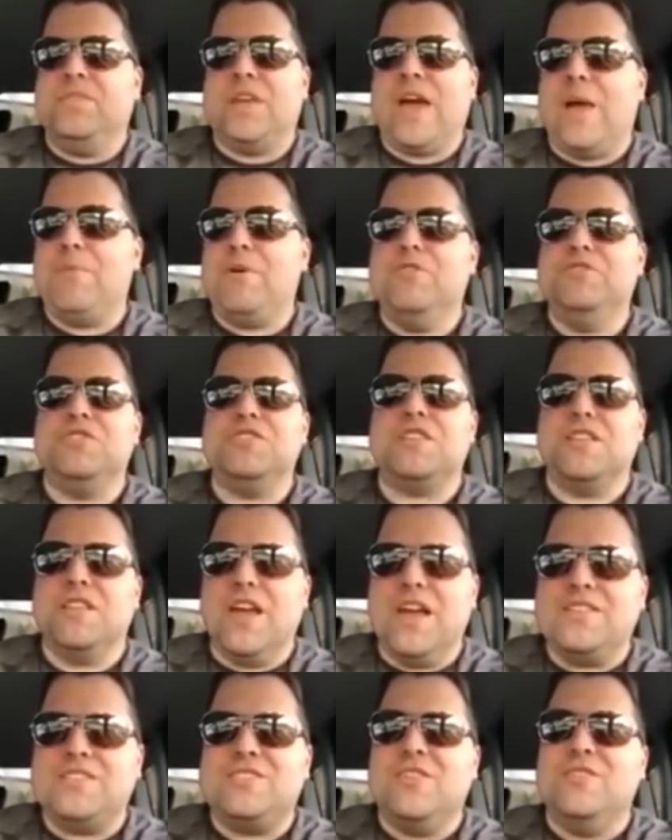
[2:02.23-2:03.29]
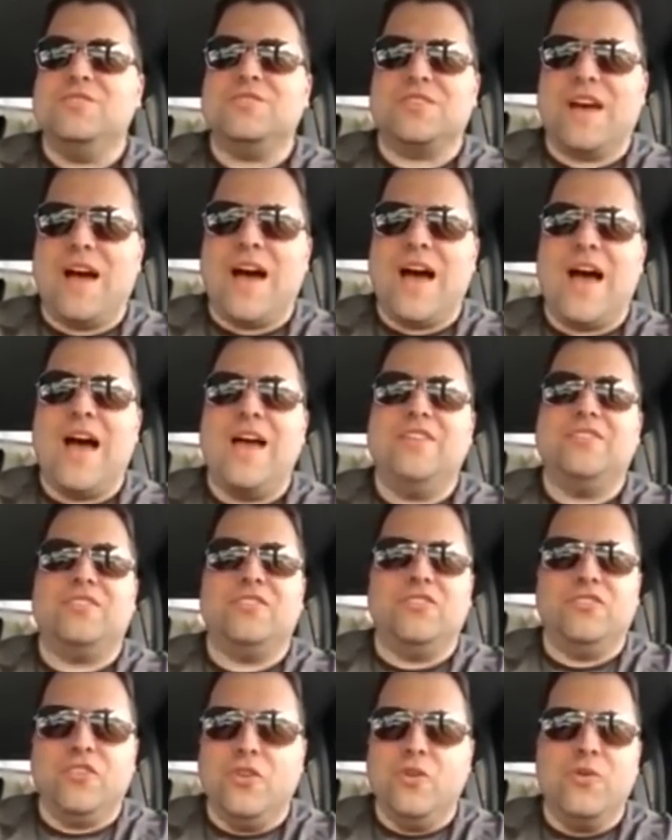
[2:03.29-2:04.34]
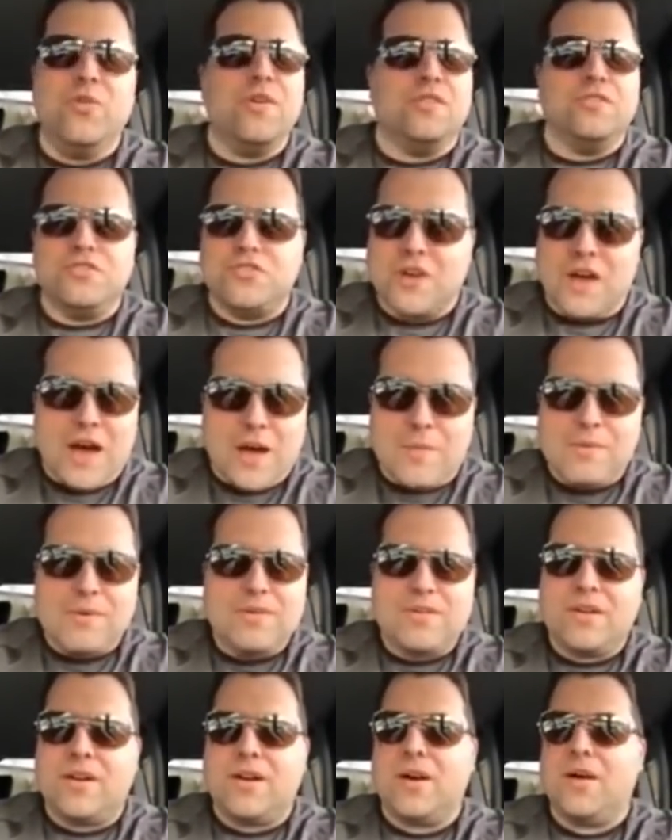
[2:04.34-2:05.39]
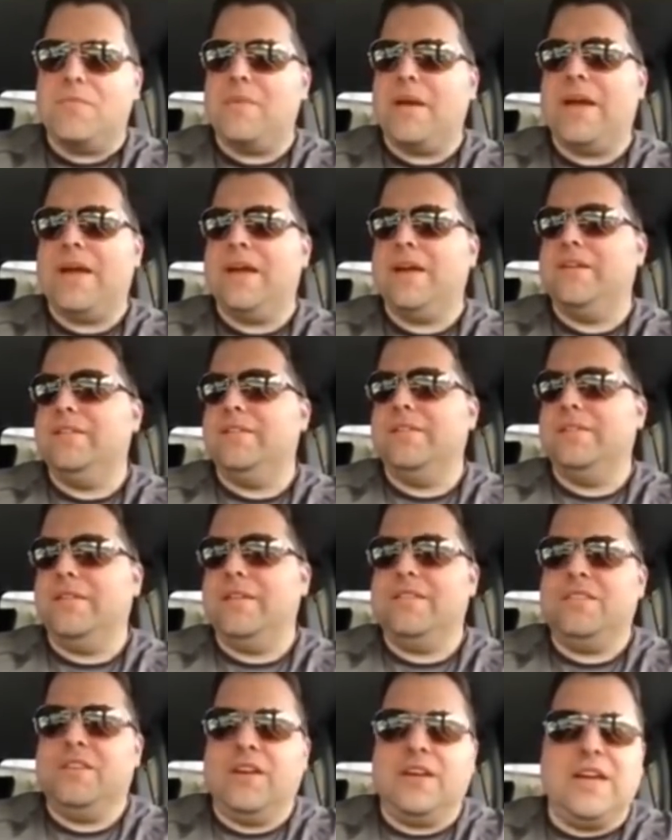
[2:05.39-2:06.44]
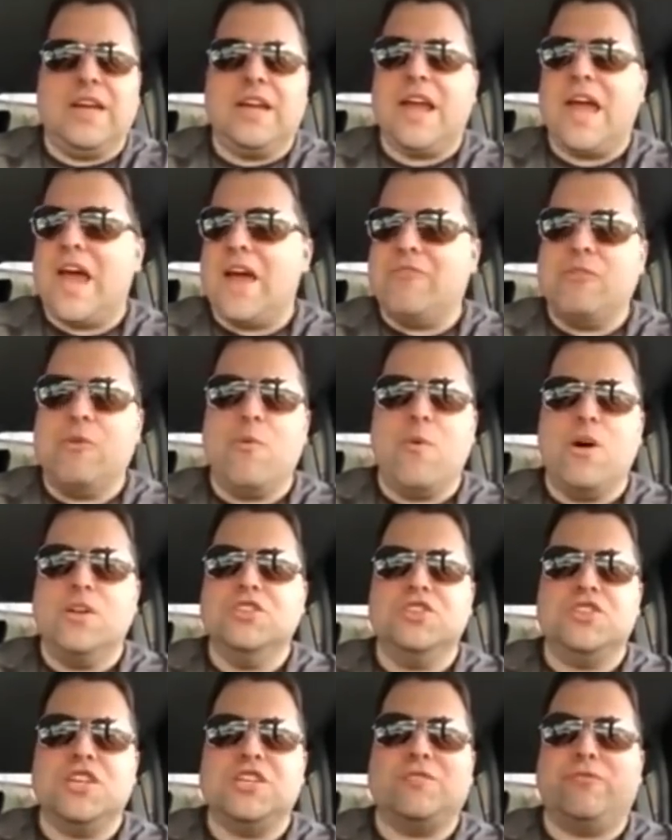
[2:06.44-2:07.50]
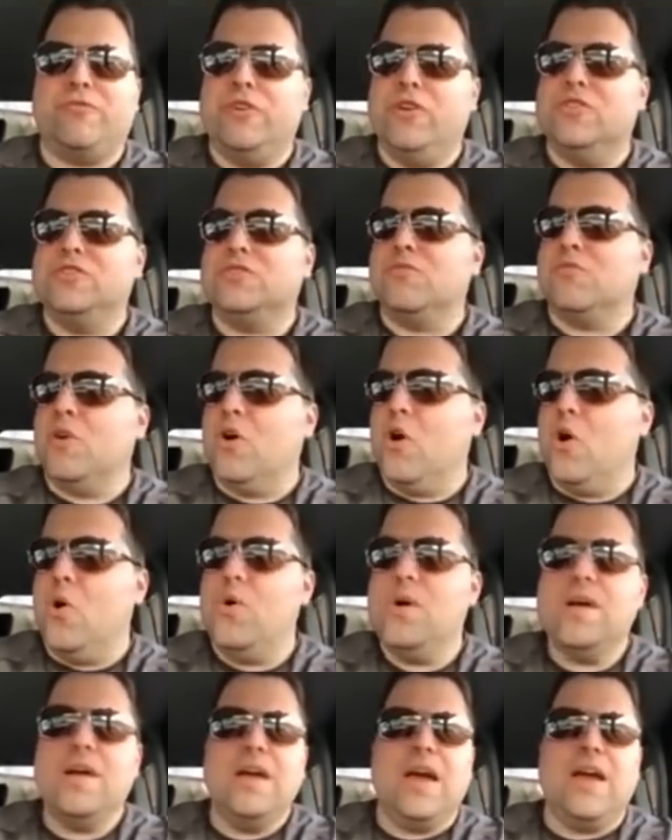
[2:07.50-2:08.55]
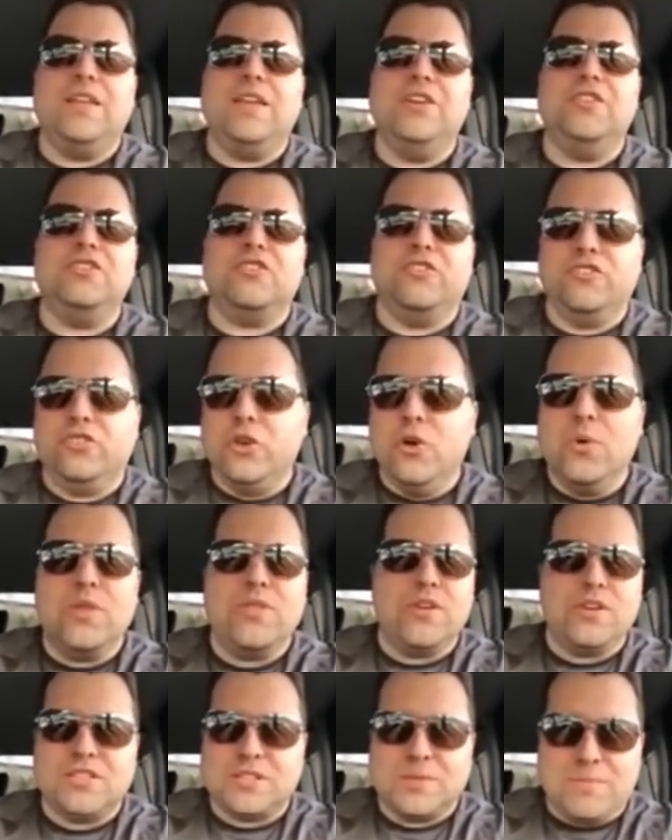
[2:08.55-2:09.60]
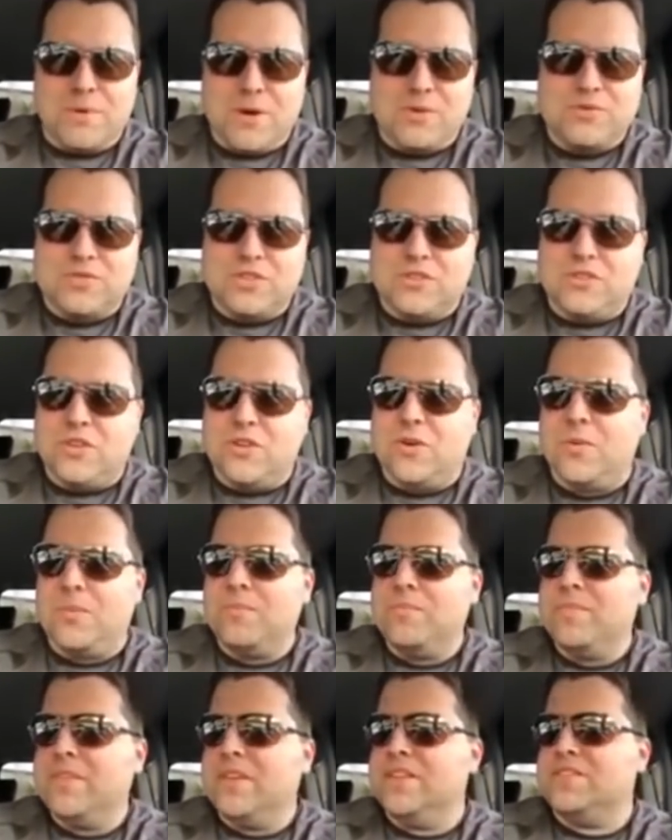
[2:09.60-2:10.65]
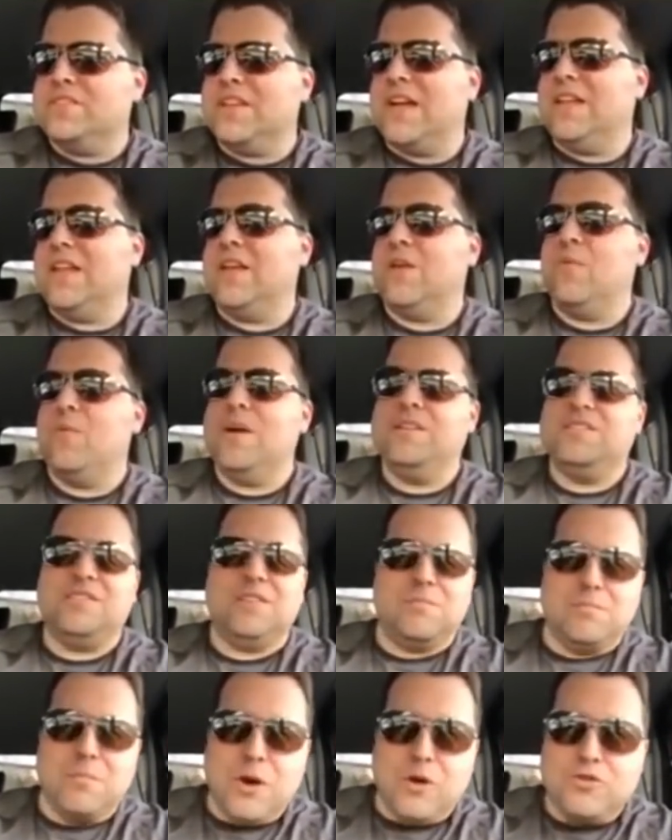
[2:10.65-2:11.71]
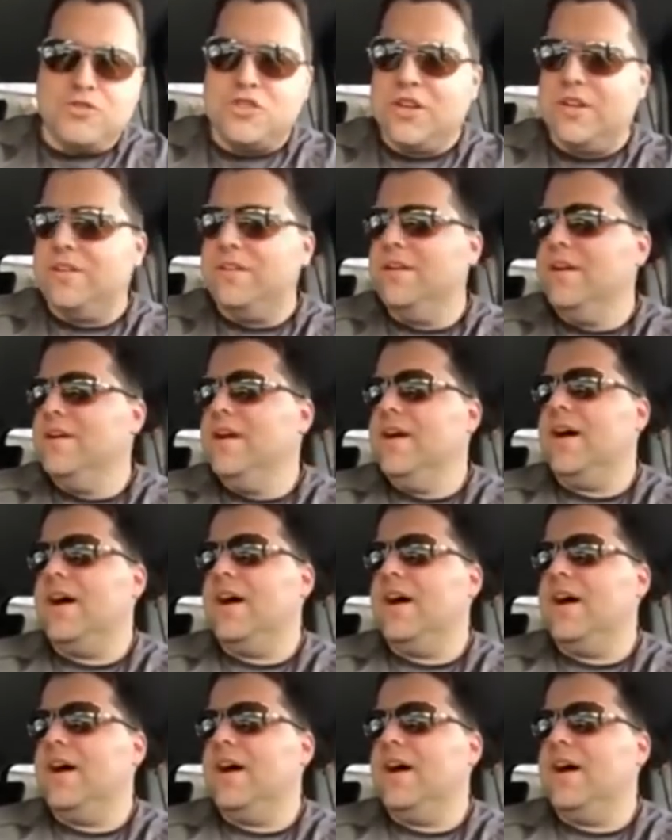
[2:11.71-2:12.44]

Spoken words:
Dabo just lets those guys do their job. And again, everyone just fills a role, and they just do what they're supposed to do. It's not a lot of wasted motion.